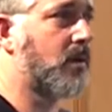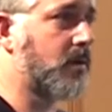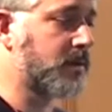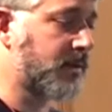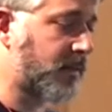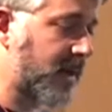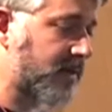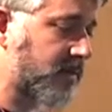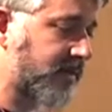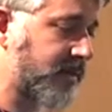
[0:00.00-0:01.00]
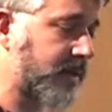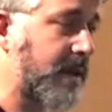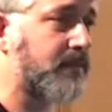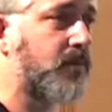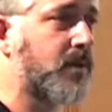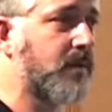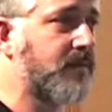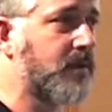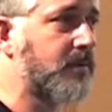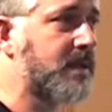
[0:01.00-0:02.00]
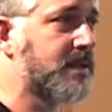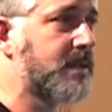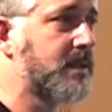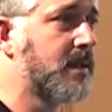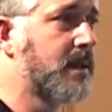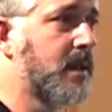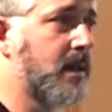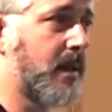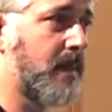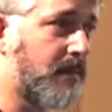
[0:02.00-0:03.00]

on the part of the network of the university and